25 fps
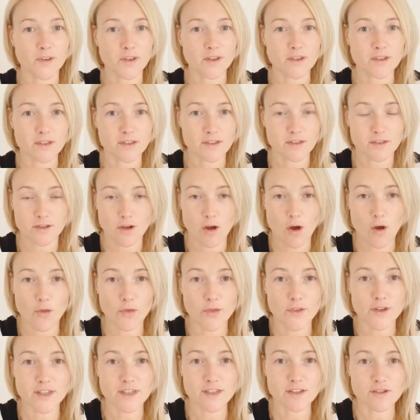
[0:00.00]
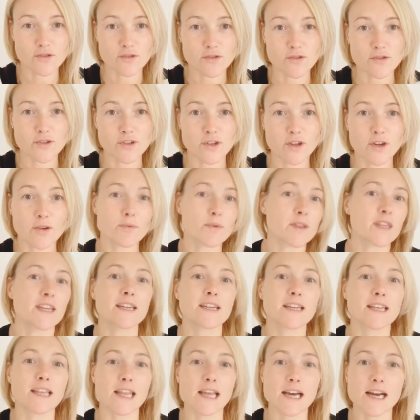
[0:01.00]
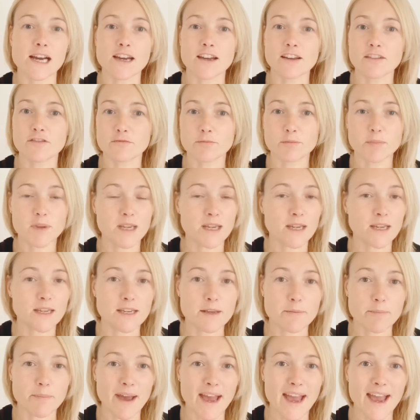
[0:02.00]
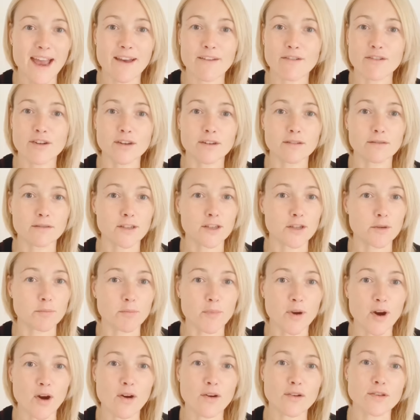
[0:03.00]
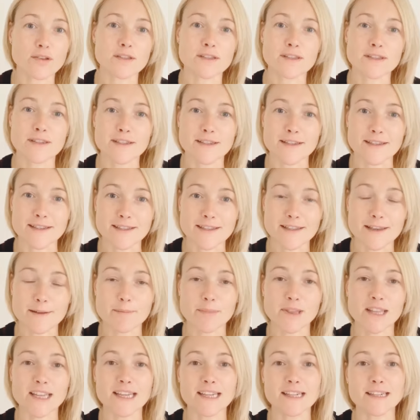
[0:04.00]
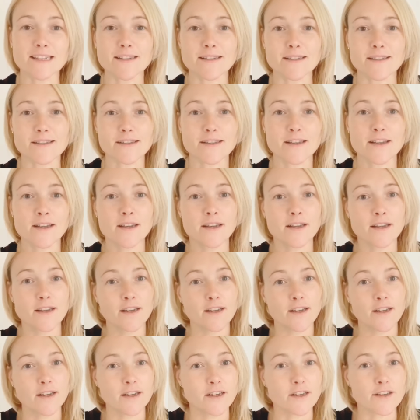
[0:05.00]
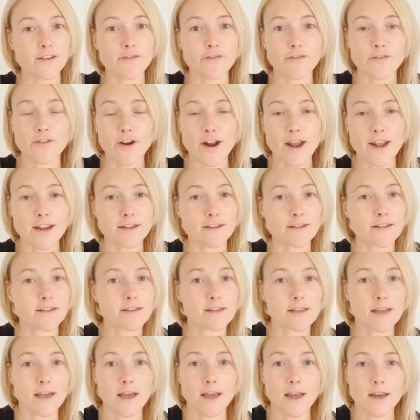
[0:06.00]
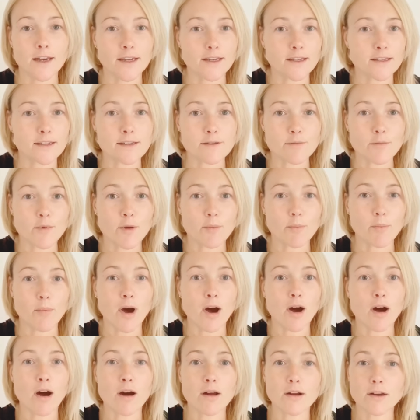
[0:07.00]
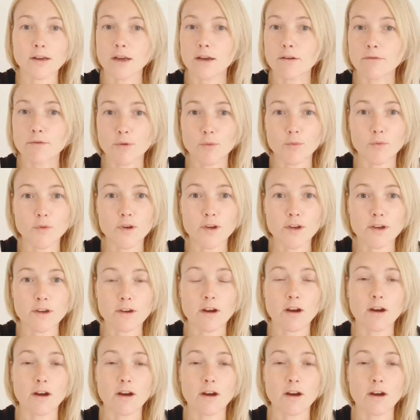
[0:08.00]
that's on the disorder within your life, be it your parent, your boss, your siblings, your friends, an intimate partner, a work